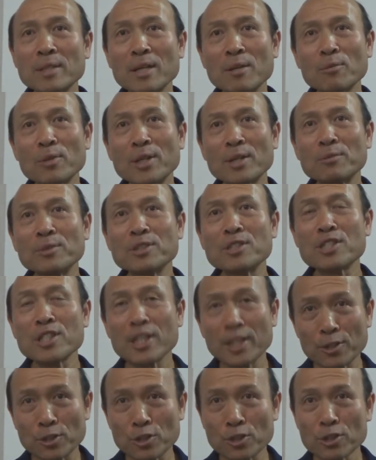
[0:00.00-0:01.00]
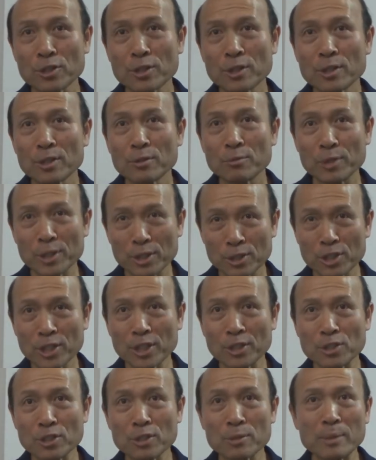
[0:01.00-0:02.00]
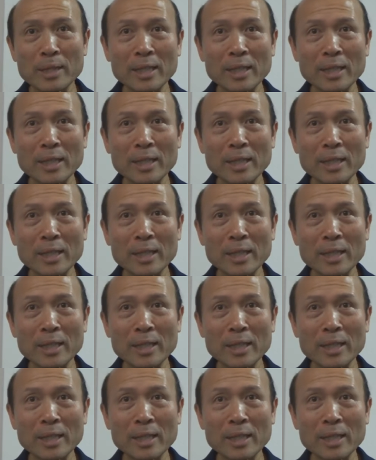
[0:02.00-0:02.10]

That way we change. We're changed.